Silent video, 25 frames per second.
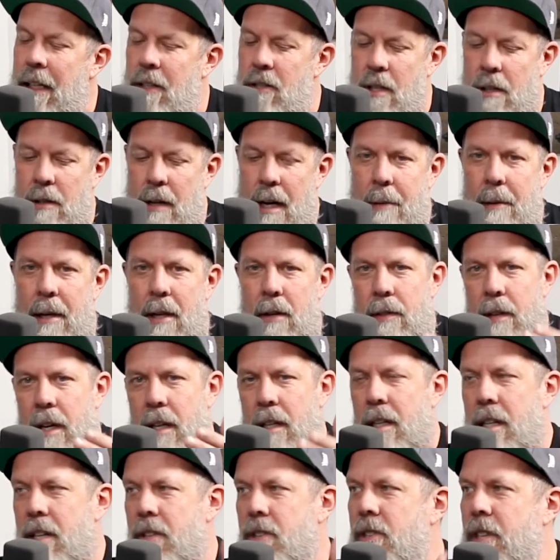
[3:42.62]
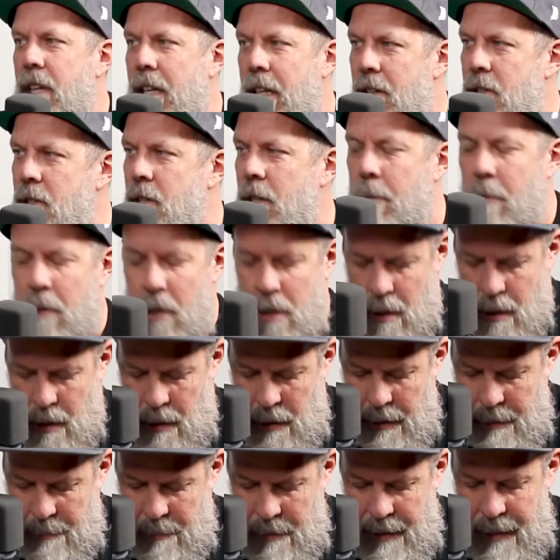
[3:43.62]
So I mean, they're going to see us
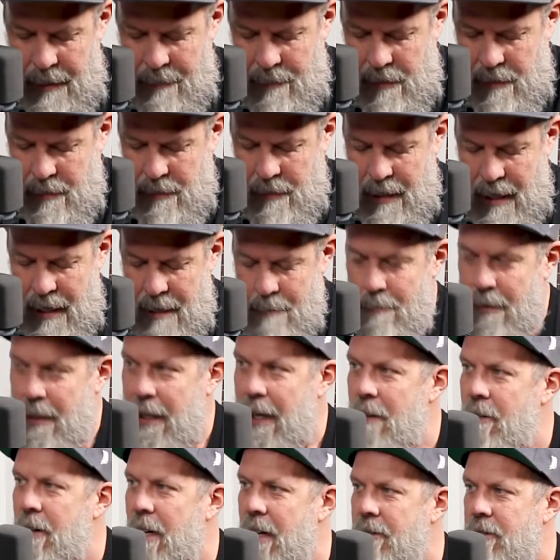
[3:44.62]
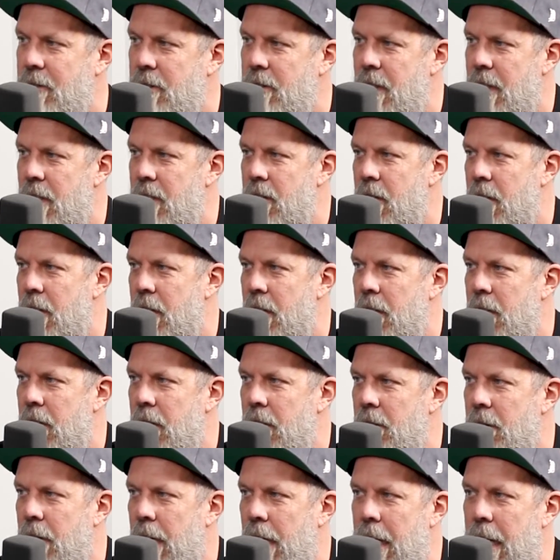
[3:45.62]
tomorrow. I'm going to have the same Black Rifle T-shirt
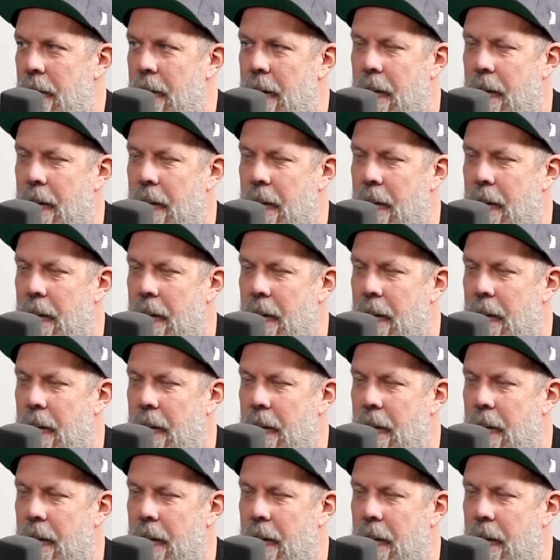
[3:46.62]
on, right?